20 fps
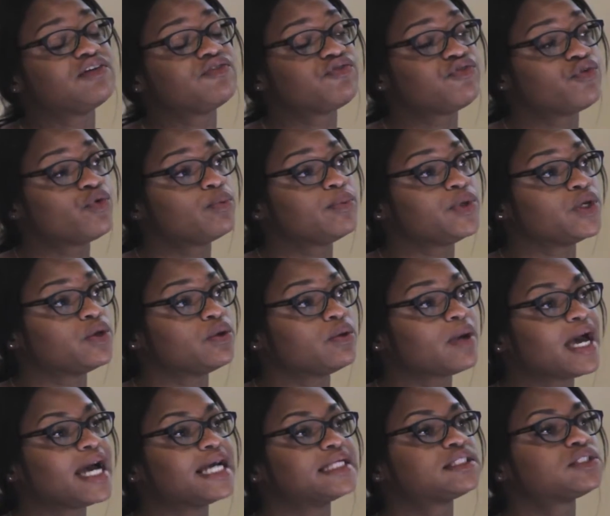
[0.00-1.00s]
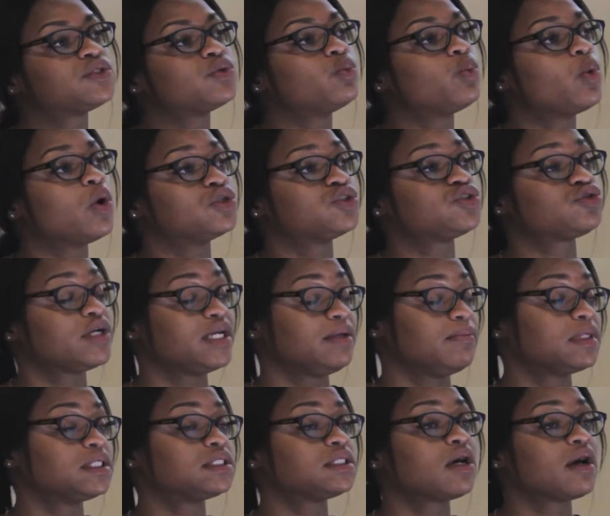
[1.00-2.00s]
inform you as to what
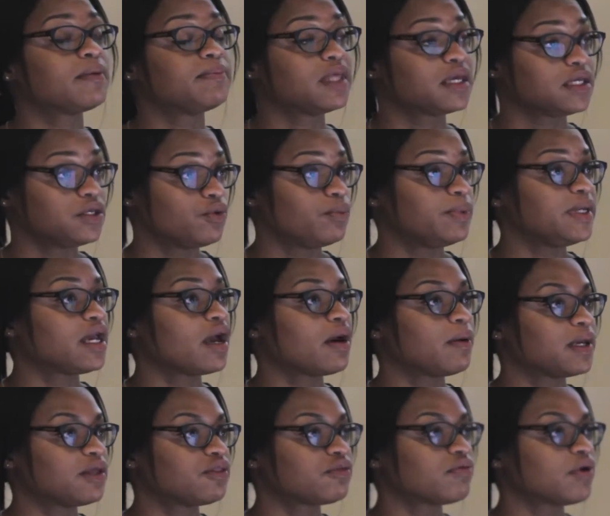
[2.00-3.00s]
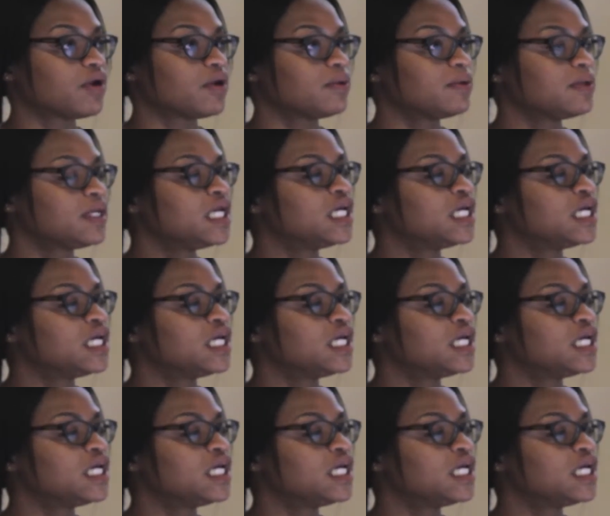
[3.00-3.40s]
treatment type that you'll be going through.